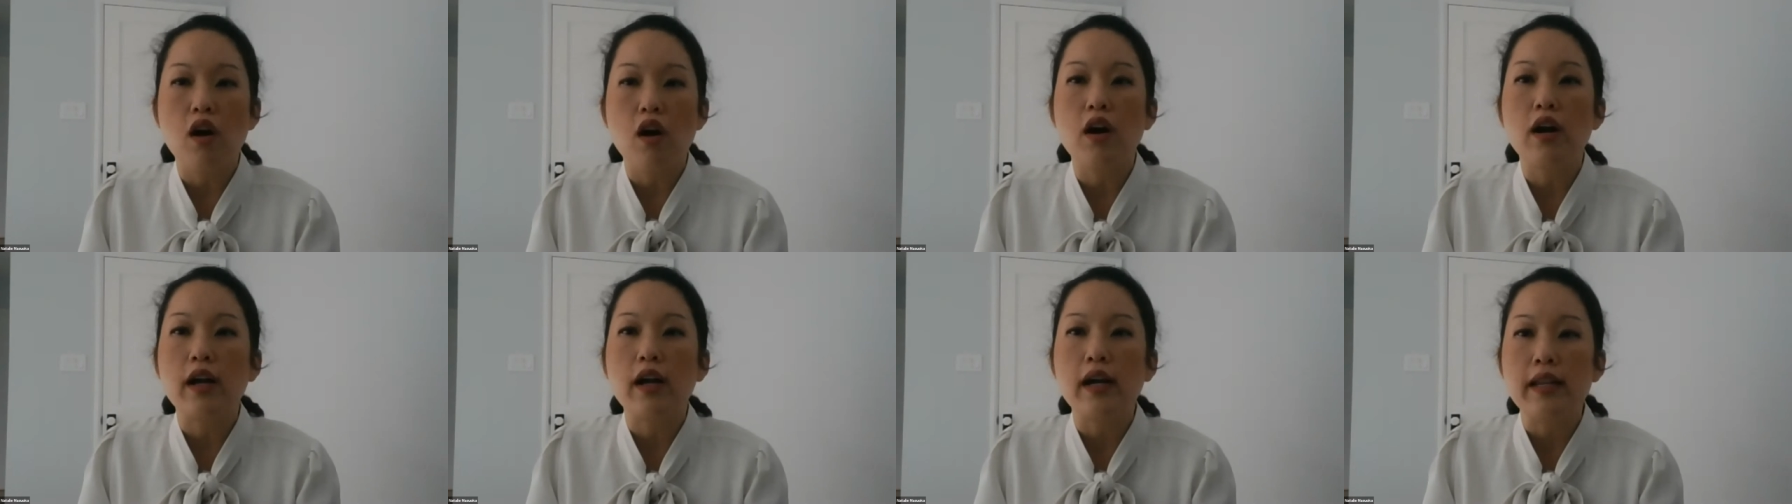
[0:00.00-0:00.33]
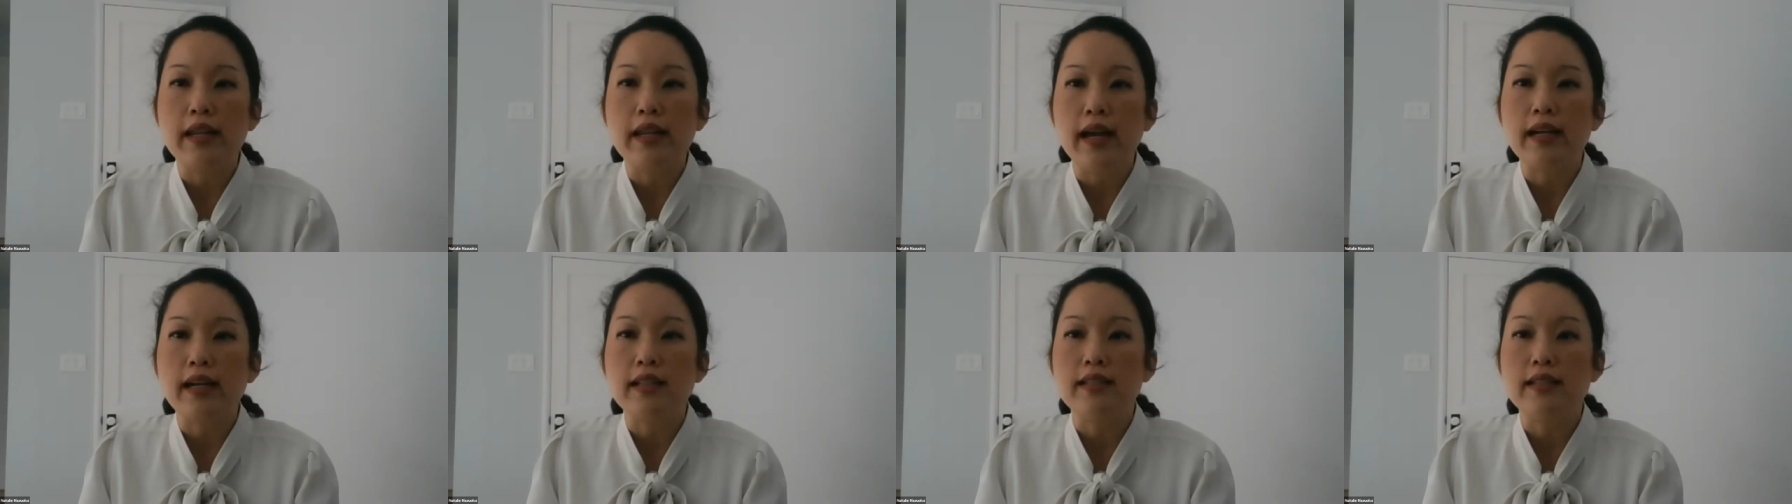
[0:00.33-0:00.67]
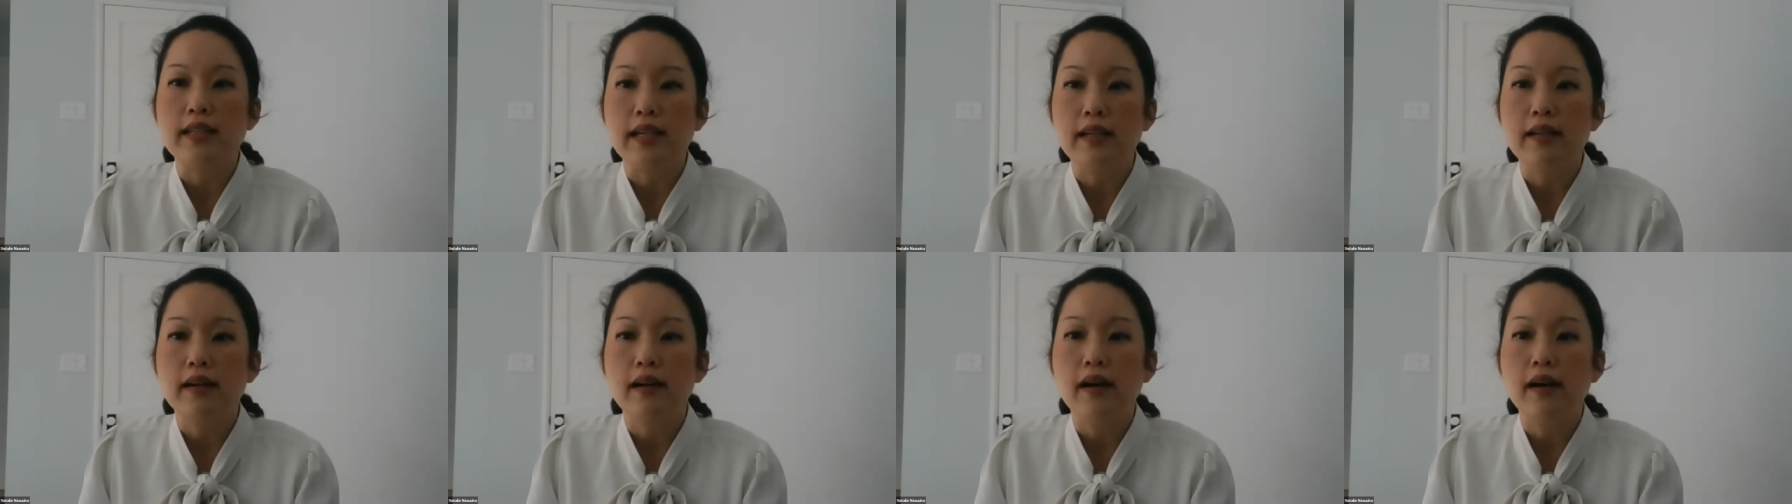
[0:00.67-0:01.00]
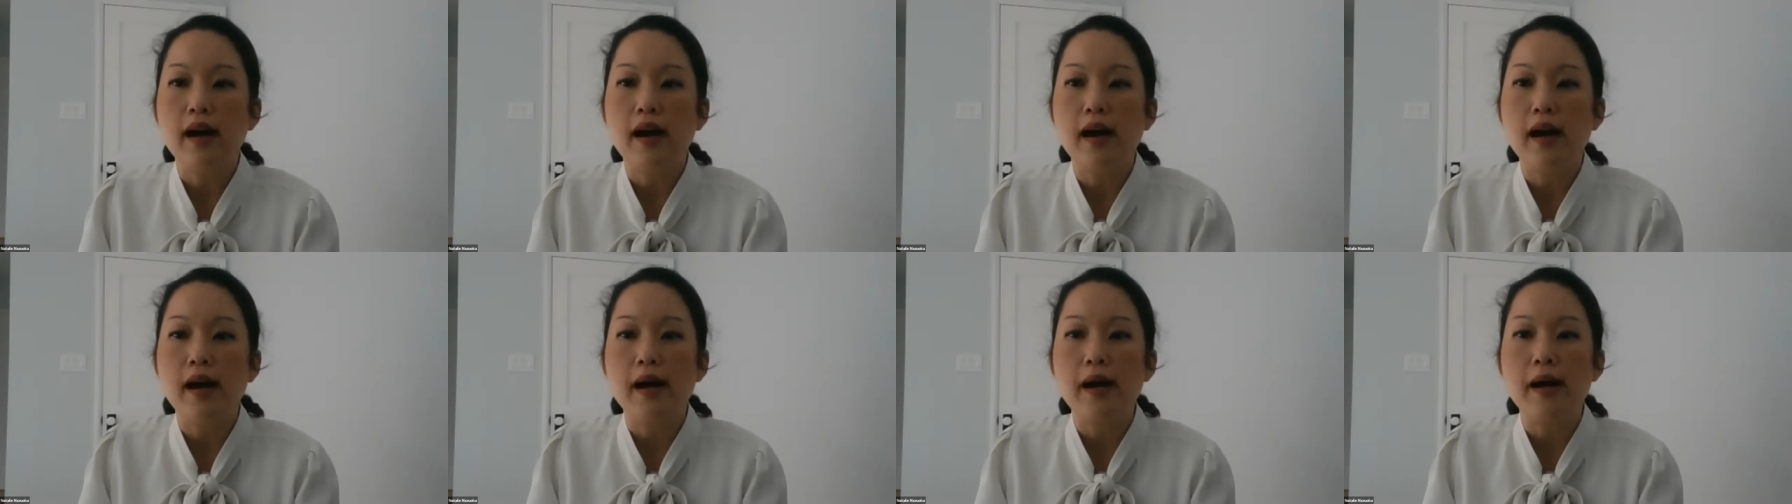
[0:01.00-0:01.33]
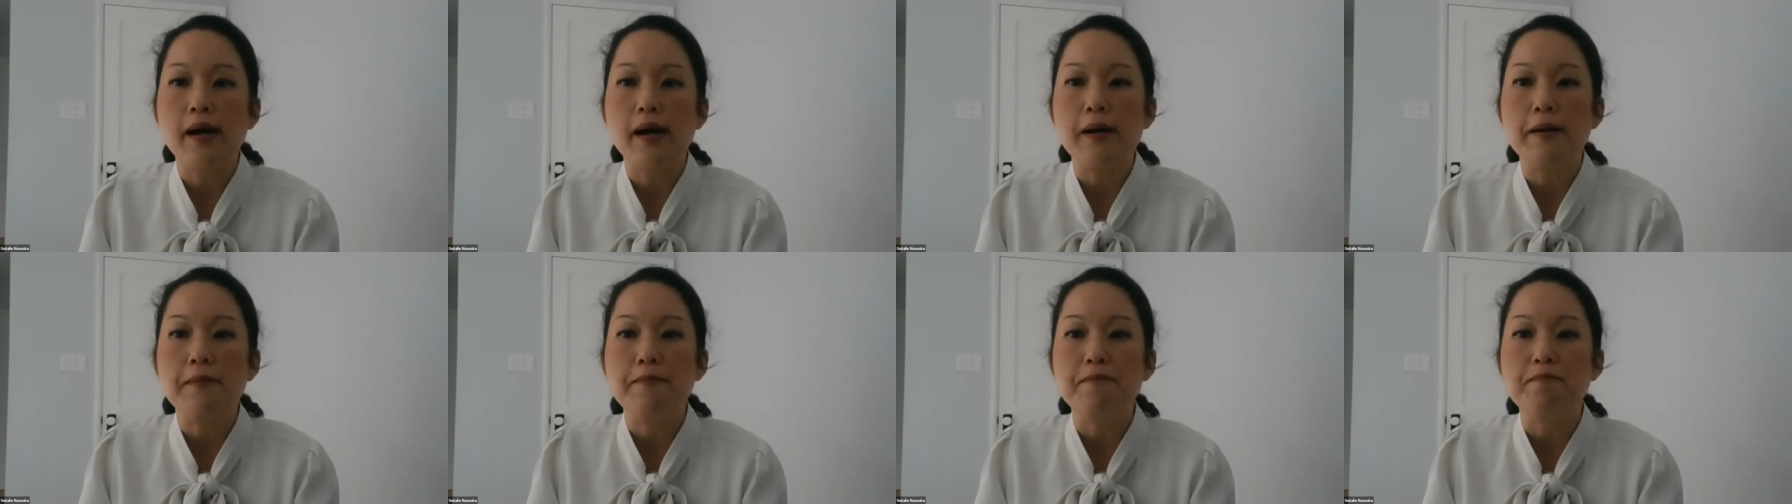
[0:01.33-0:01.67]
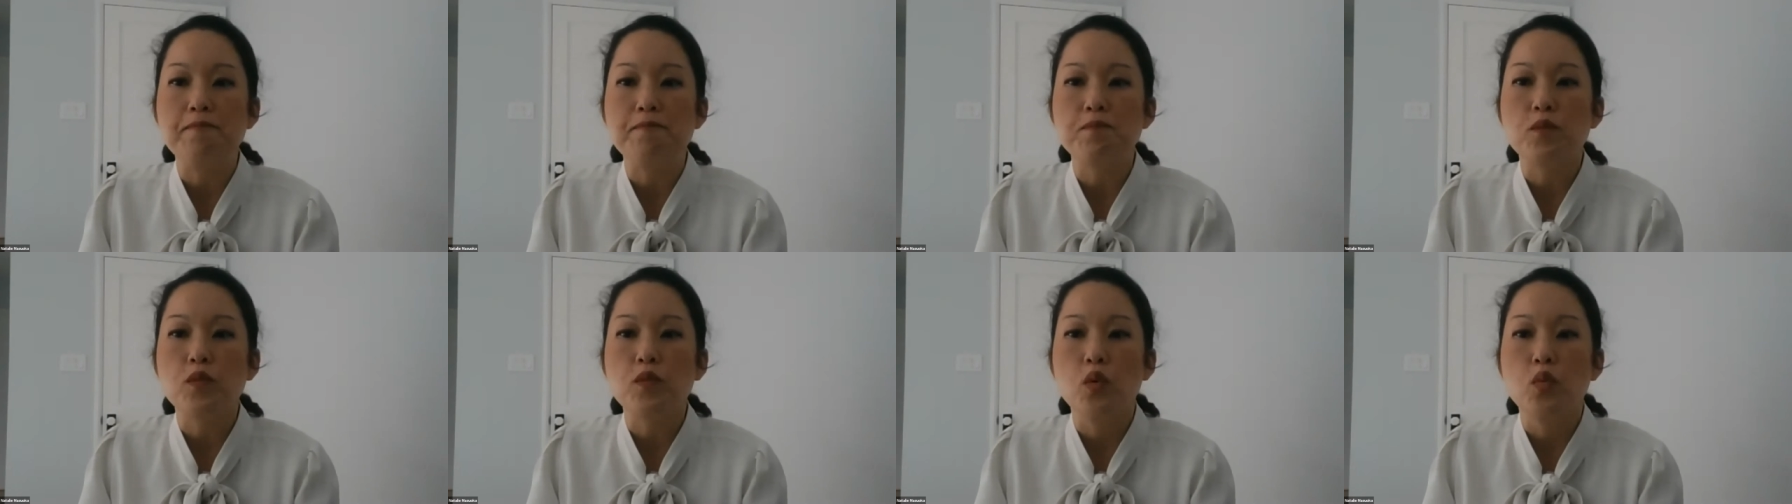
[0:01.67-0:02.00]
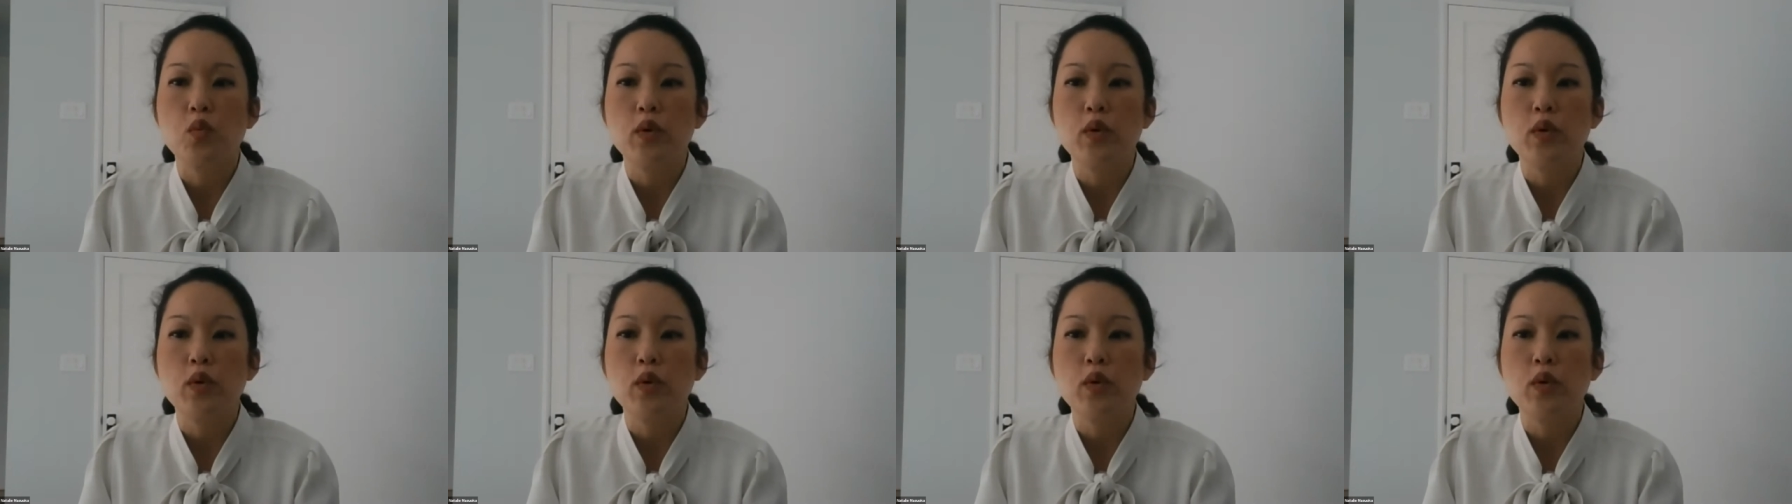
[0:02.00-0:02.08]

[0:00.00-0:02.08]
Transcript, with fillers: are connected, um,